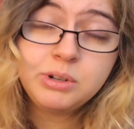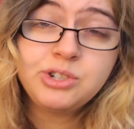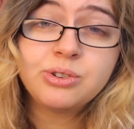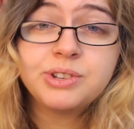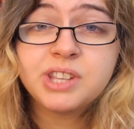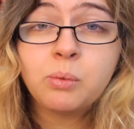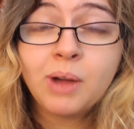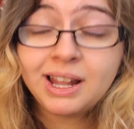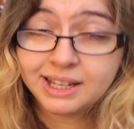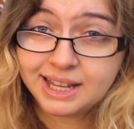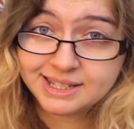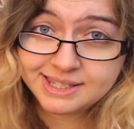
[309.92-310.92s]
one draws up
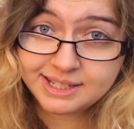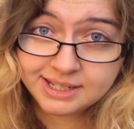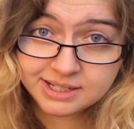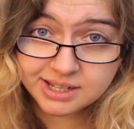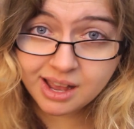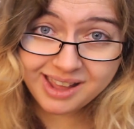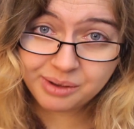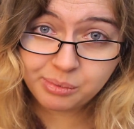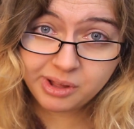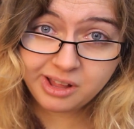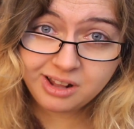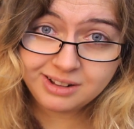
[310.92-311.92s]
well against the entire
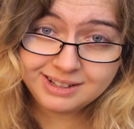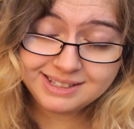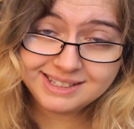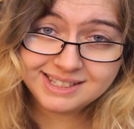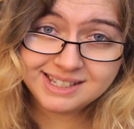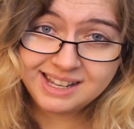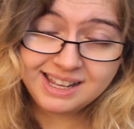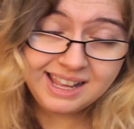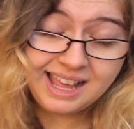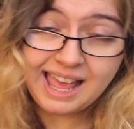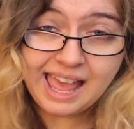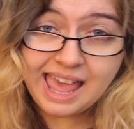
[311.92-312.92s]
world.
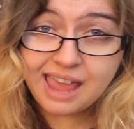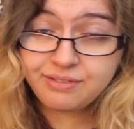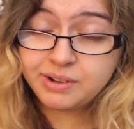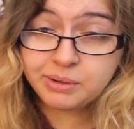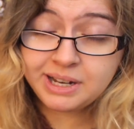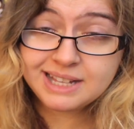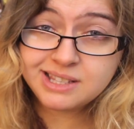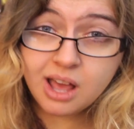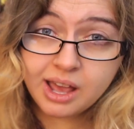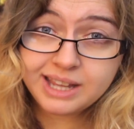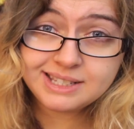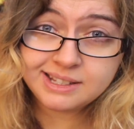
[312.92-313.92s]
Everyone has
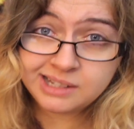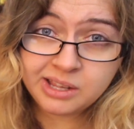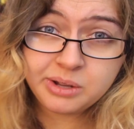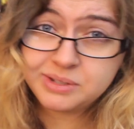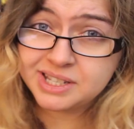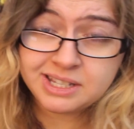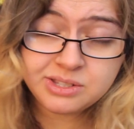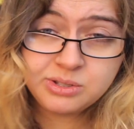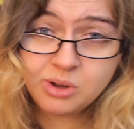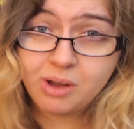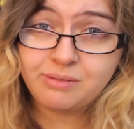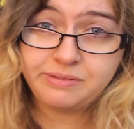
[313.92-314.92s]
highs and lows, and it's
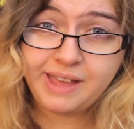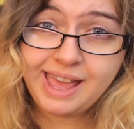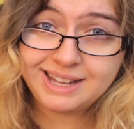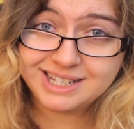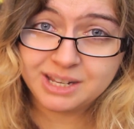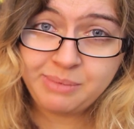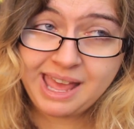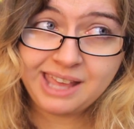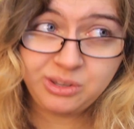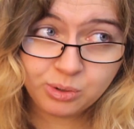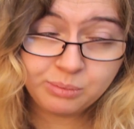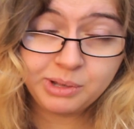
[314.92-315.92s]
not fair to
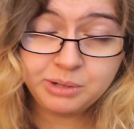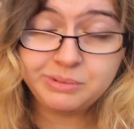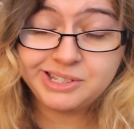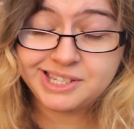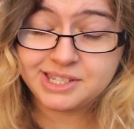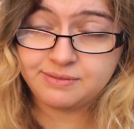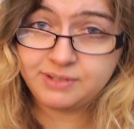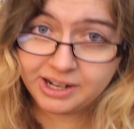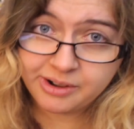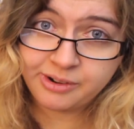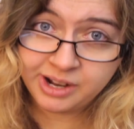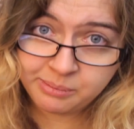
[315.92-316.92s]
compare your moments as a
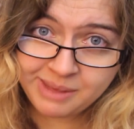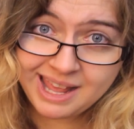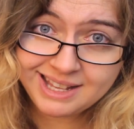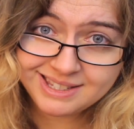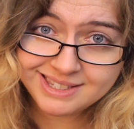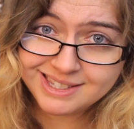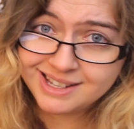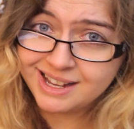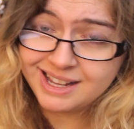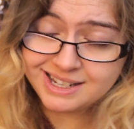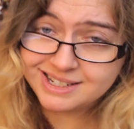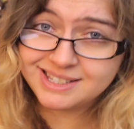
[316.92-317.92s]
flickering mess
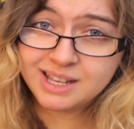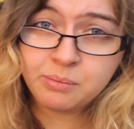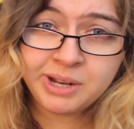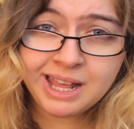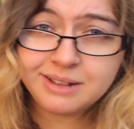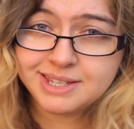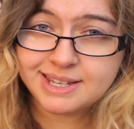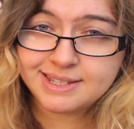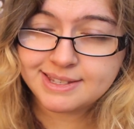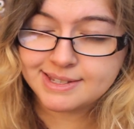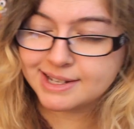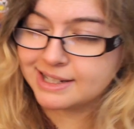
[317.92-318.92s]
to someone
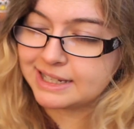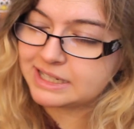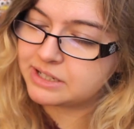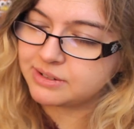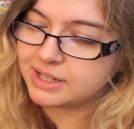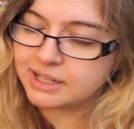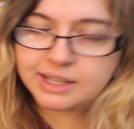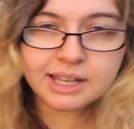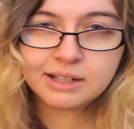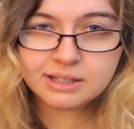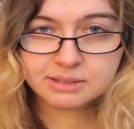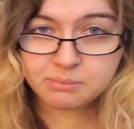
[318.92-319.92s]
else's as a glittering
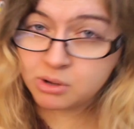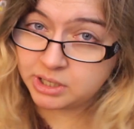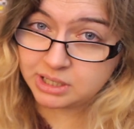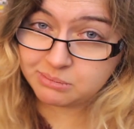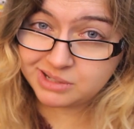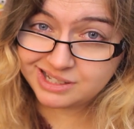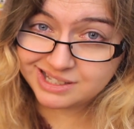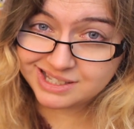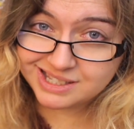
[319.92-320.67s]
guilt monument.